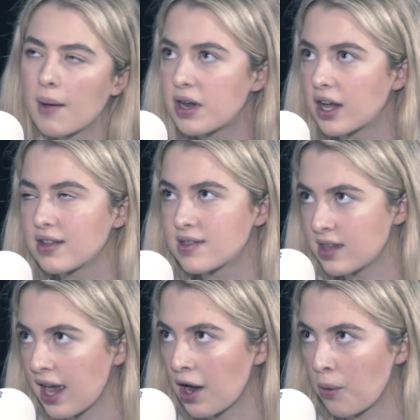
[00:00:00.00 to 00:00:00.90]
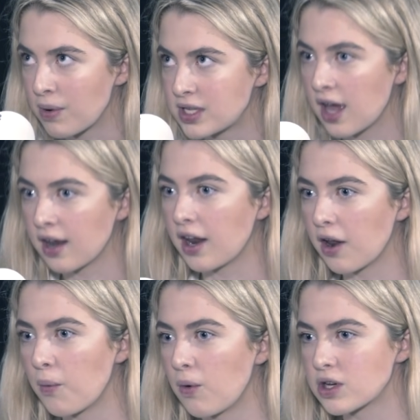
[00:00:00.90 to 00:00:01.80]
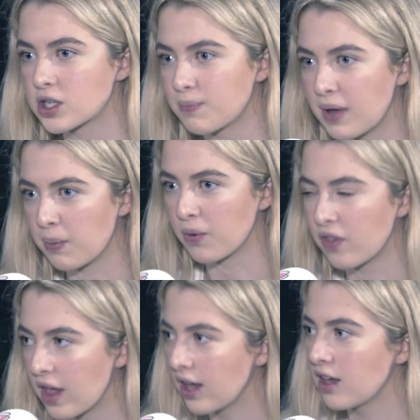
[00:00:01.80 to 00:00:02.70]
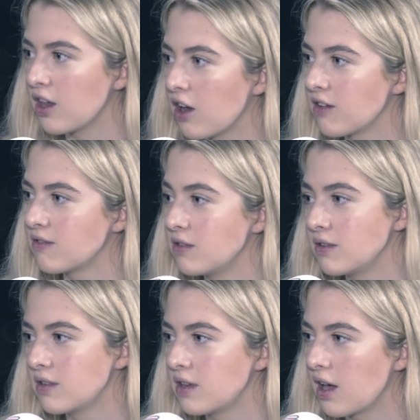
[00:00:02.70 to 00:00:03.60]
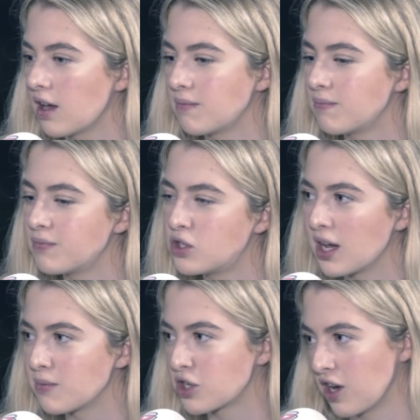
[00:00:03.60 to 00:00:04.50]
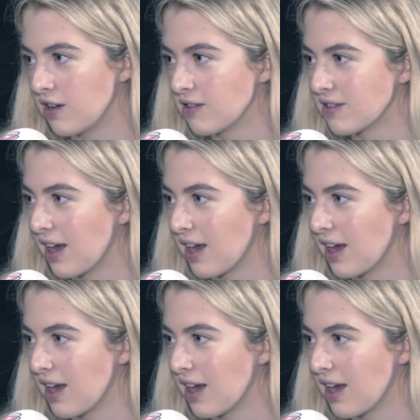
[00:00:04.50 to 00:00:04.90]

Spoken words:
I could sit here and pretend I don't watch people like, you know, James Charles